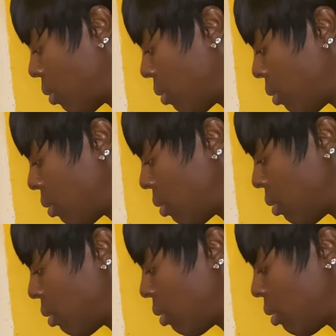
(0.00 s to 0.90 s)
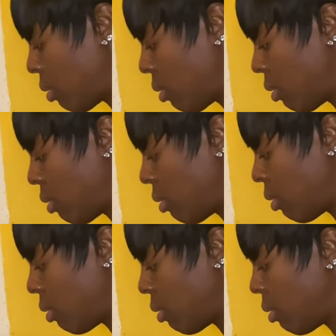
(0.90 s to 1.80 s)

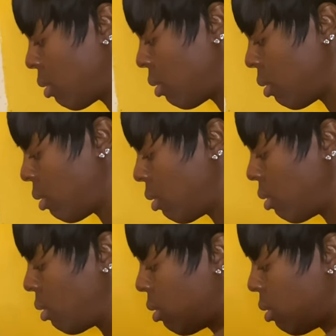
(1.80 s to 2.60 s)
Nobody speaks.